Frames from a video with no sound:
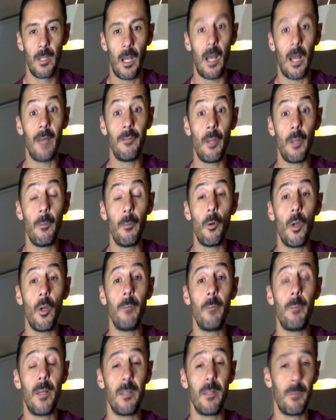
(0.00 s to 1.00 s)
I have number
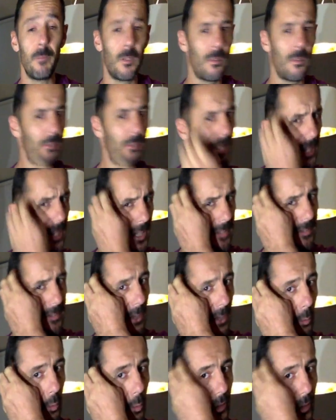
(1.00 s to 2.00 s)
one plate because I
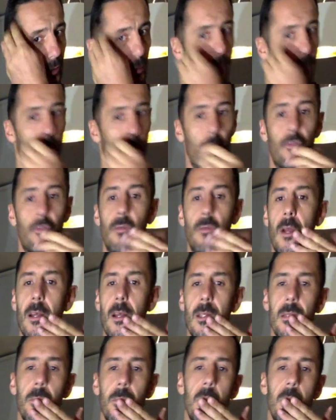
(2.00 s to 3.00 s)
guess I win the first
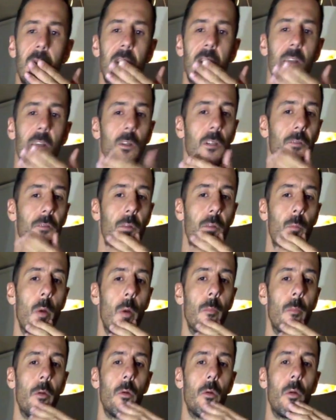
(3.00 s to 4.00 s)
round, but I don't even
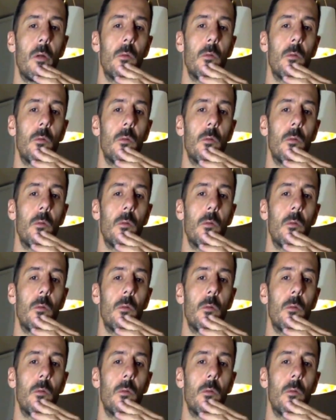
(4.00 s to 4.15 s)
remember what it